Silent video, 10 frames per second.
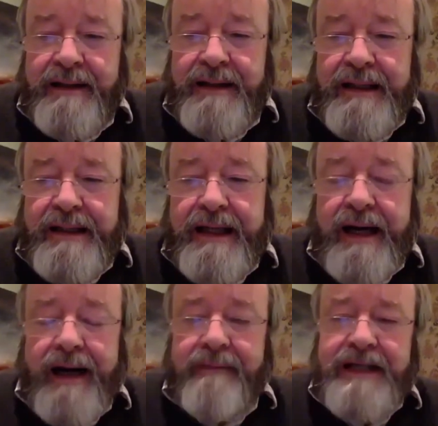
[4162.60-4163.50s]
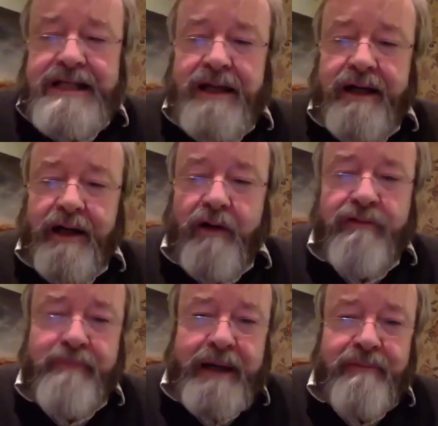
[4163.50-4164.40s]
Yeah, I mean, it's slightly
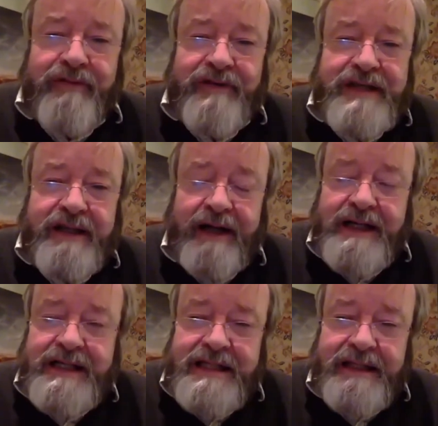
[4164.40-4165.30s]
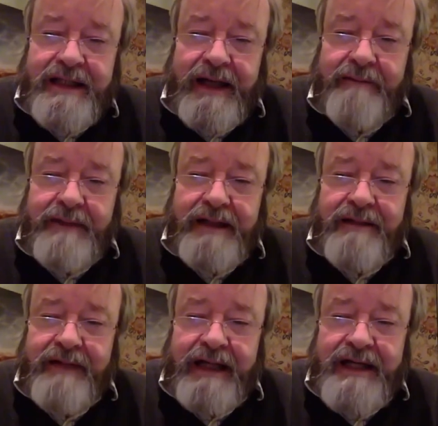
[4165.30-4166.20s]
off beam for tonight, isn't it? I mean,
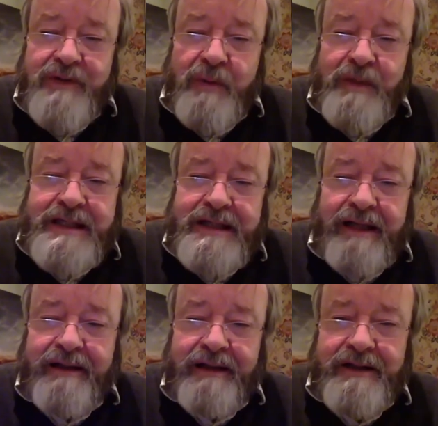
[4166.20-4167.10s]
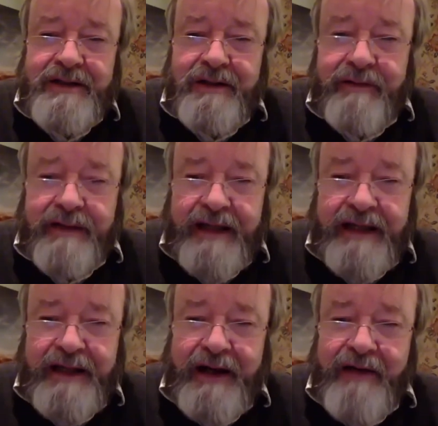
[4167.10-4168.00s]
it really has almost nothing to do with
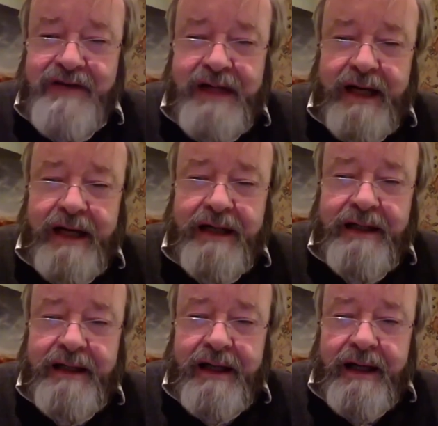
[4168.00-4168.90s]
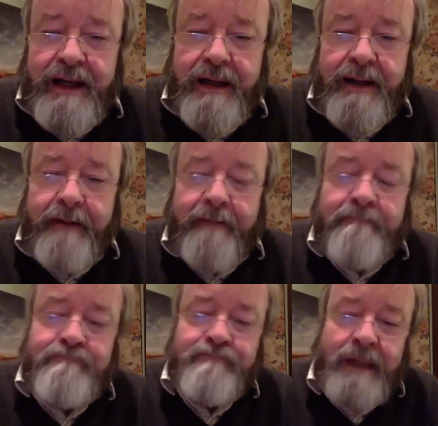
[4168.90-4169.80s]
anything I've said.
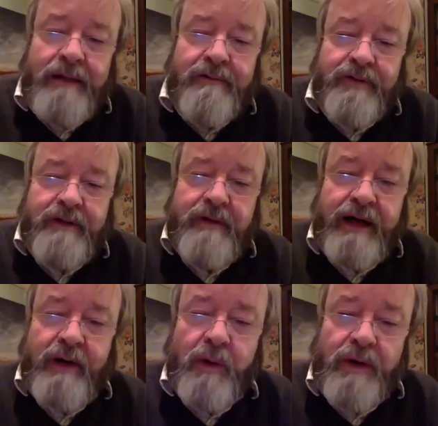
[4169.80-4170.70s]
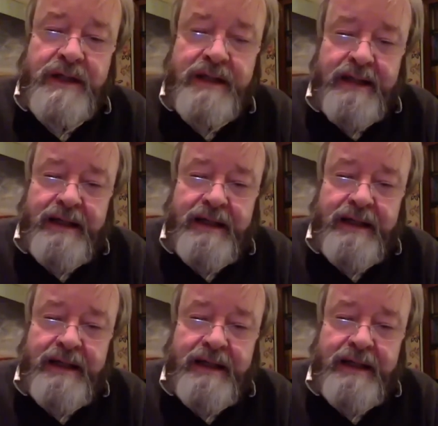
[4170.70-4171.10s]
For the record,